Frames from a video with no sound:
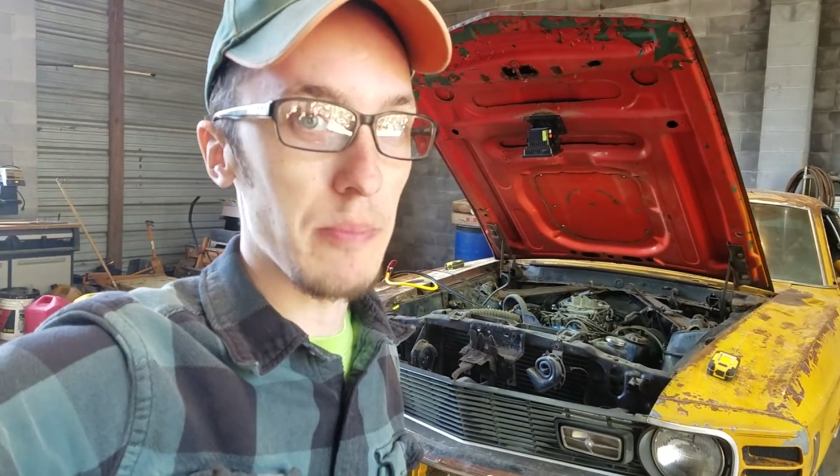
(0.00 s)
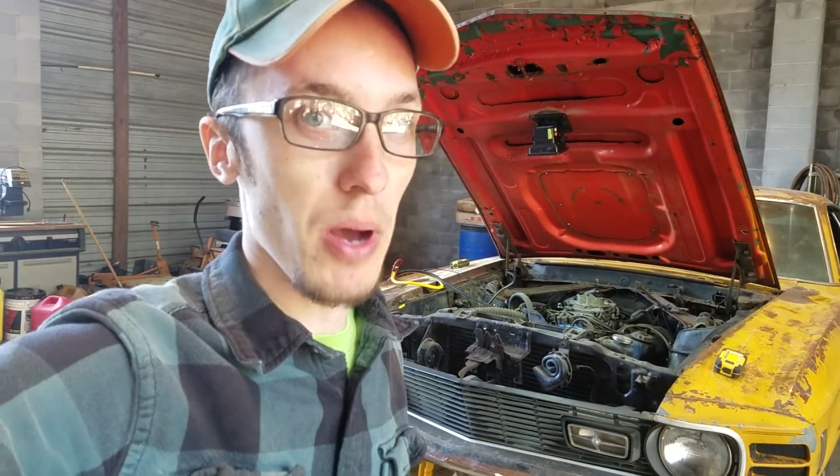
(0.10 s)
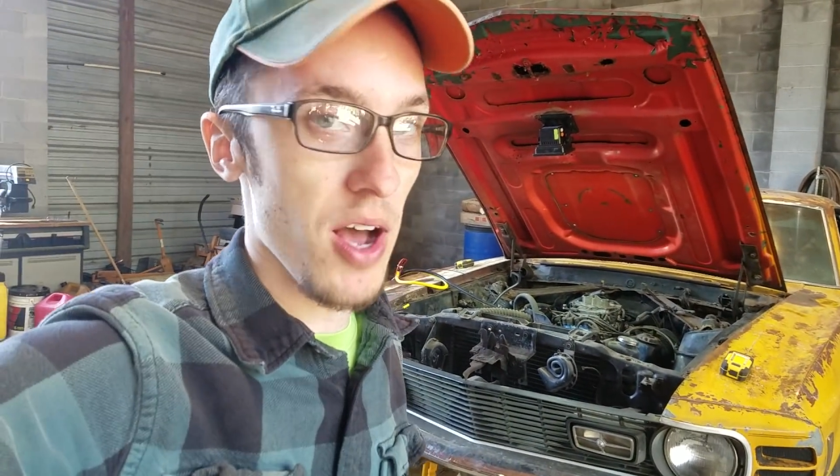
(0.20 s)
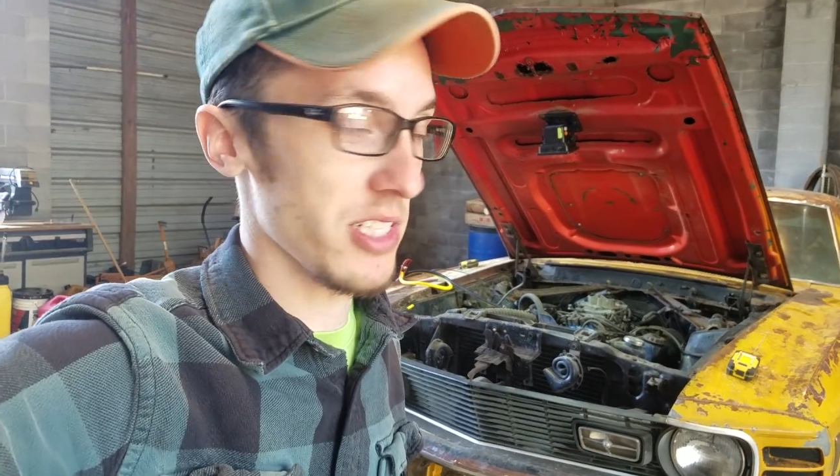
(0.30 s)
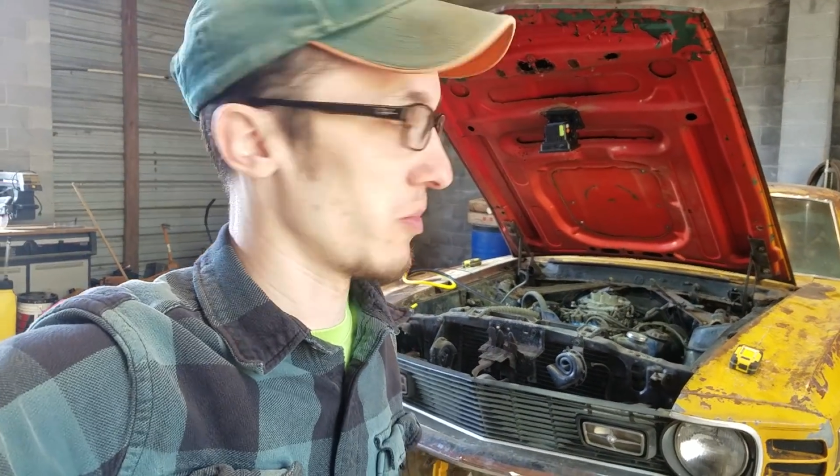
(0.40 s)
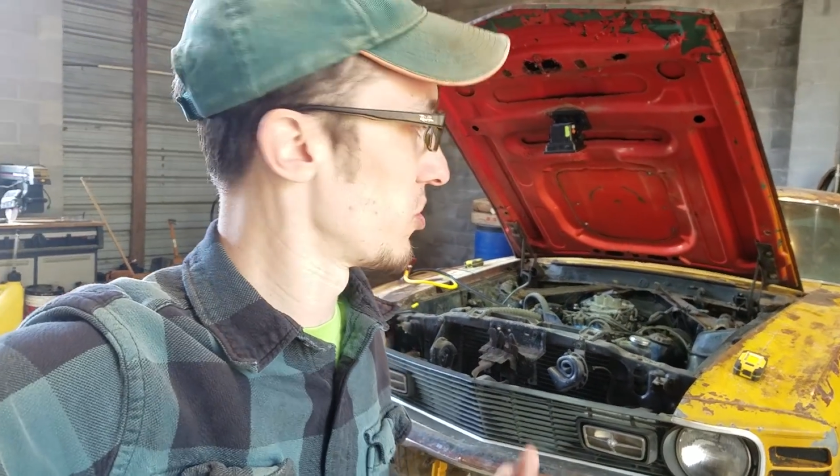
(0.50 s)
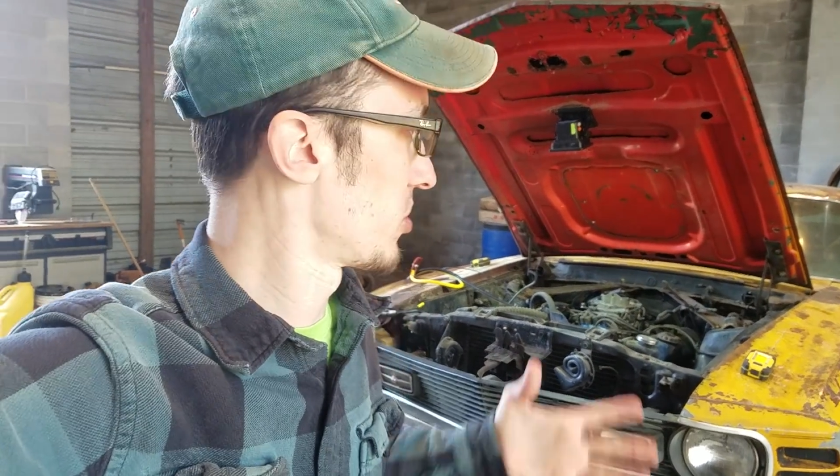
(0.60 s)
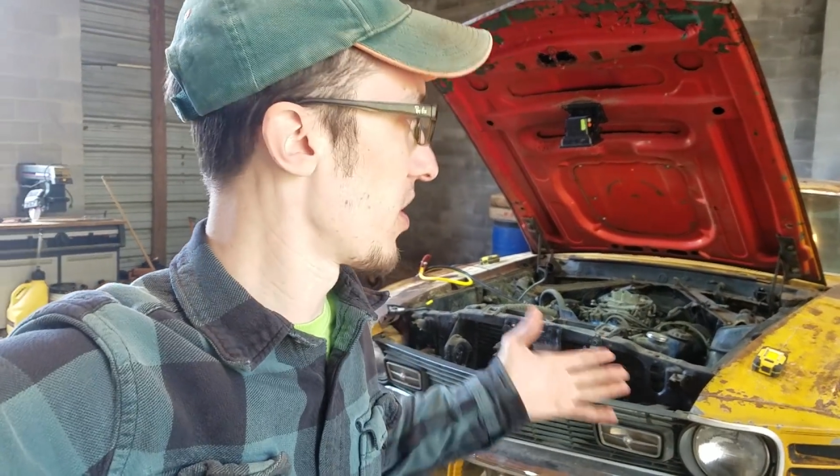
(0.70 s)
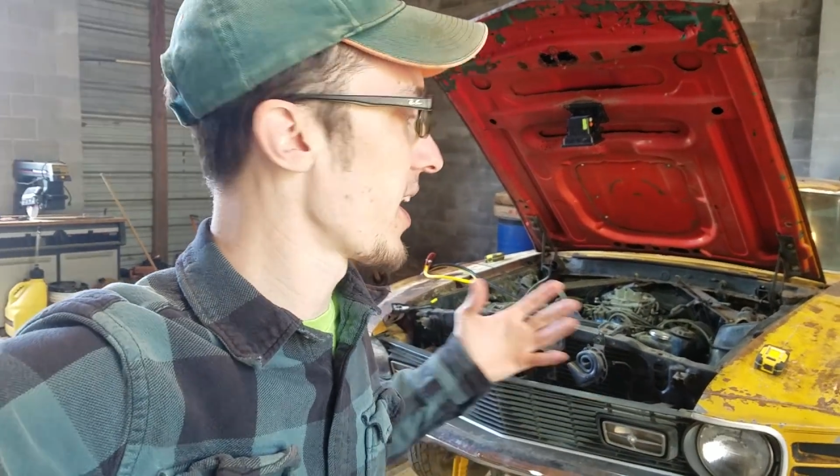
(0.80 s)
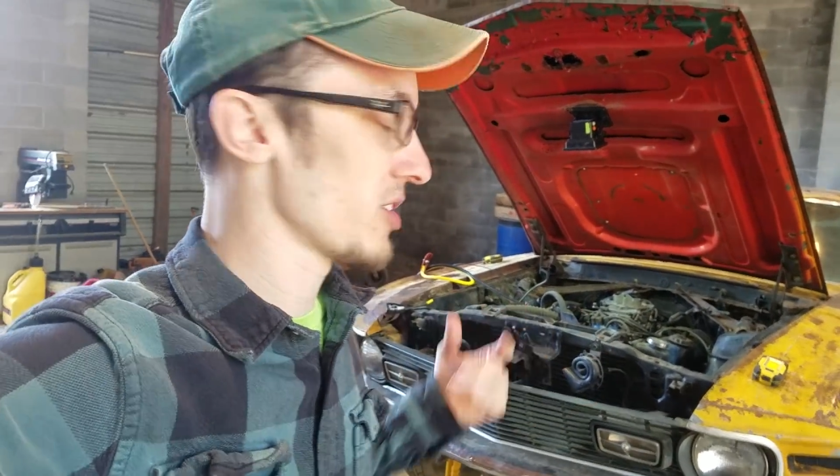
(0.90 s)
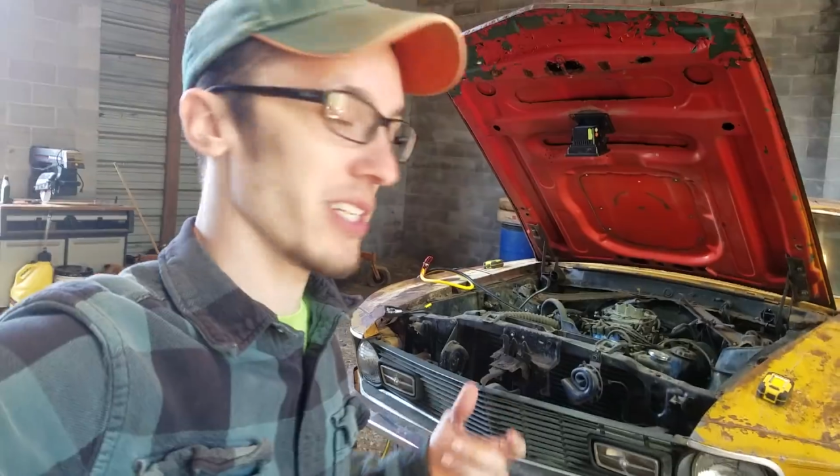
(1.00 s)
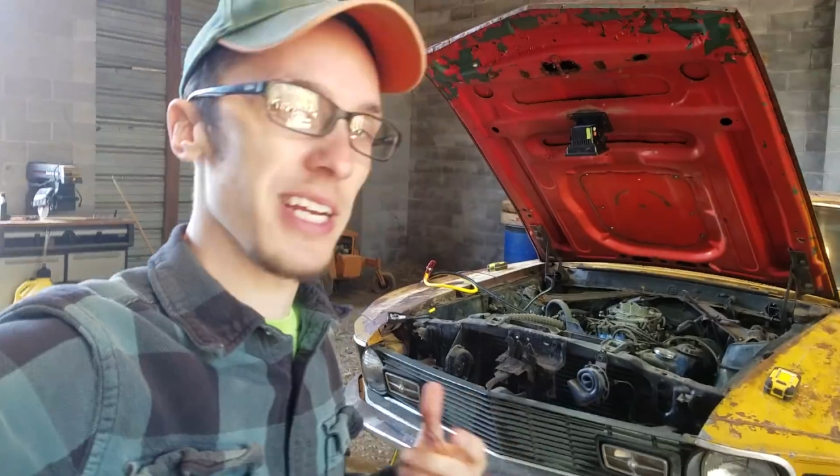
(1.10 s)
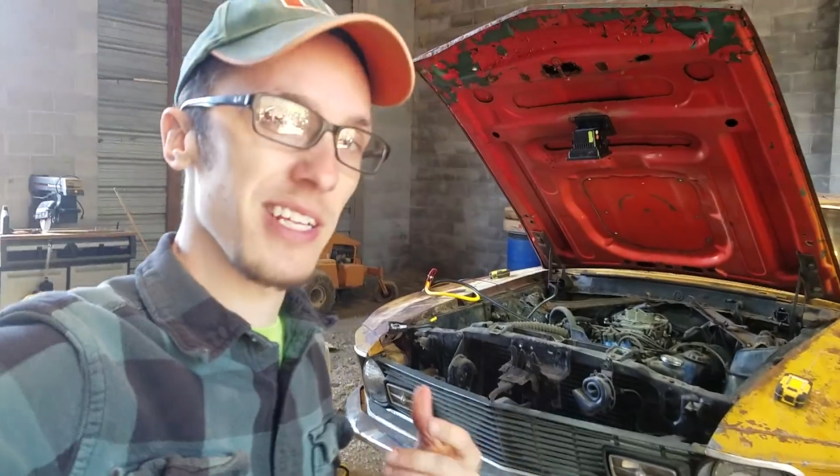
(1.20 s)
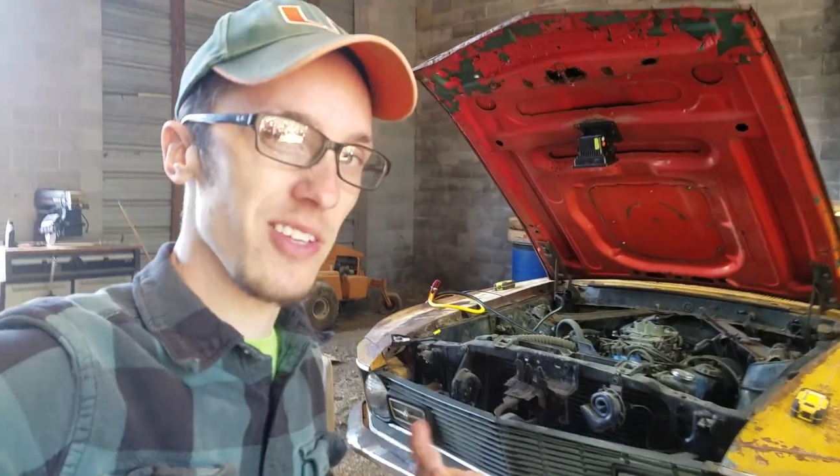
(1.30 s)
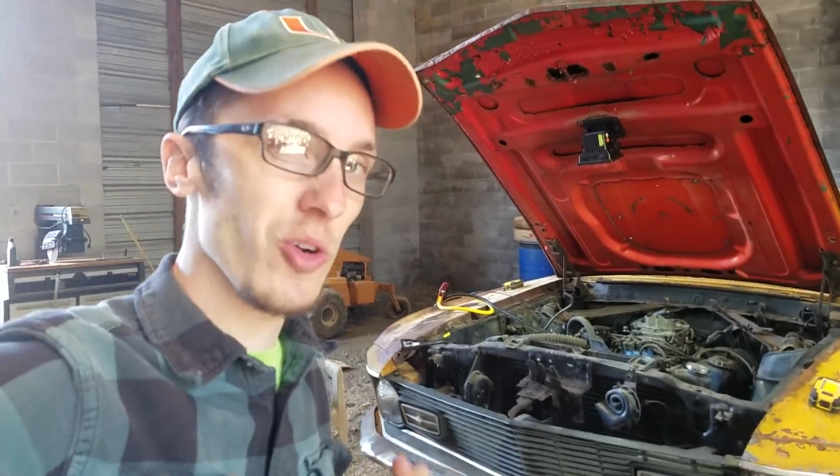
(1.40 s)
possible. So you're actually
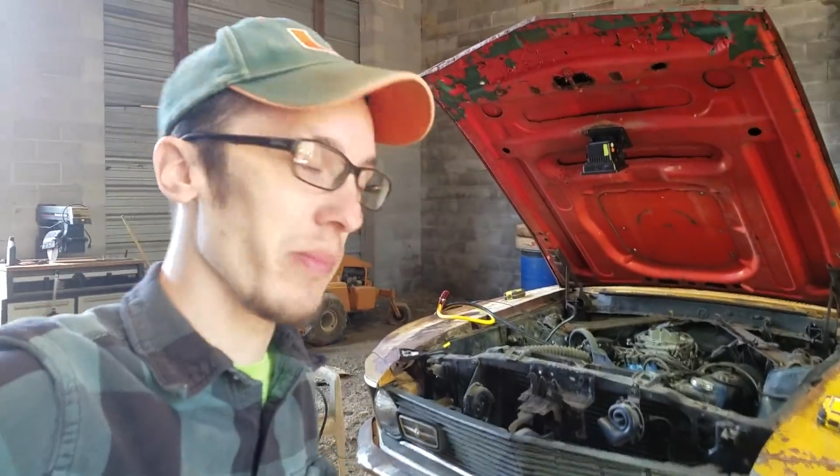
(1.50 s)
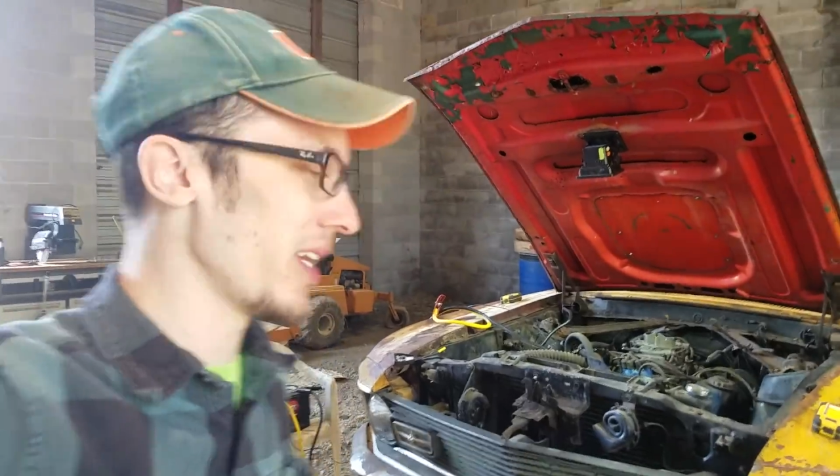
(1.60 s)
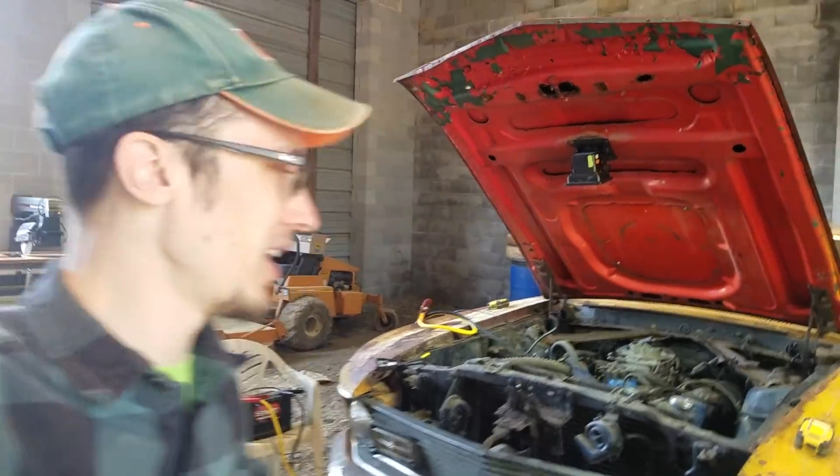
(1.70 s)
getting a little bit